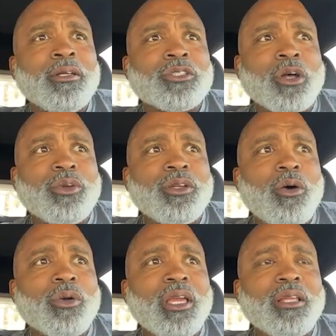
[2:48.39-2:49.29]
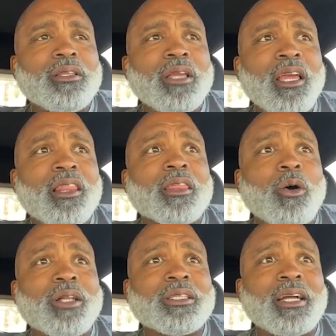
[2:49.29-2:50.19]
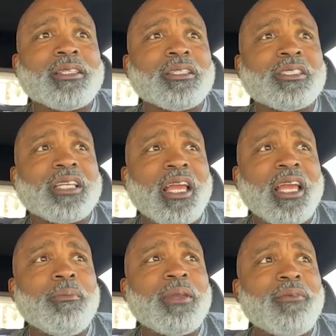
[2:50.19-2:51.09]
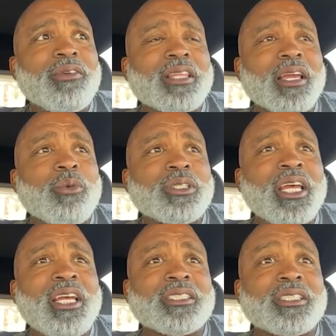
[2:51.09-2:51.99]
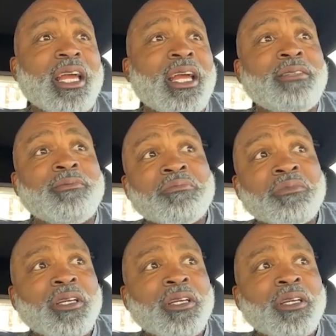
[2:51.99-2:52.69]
So, yeah. you know, he, he thought that the scheme and everything was his. And,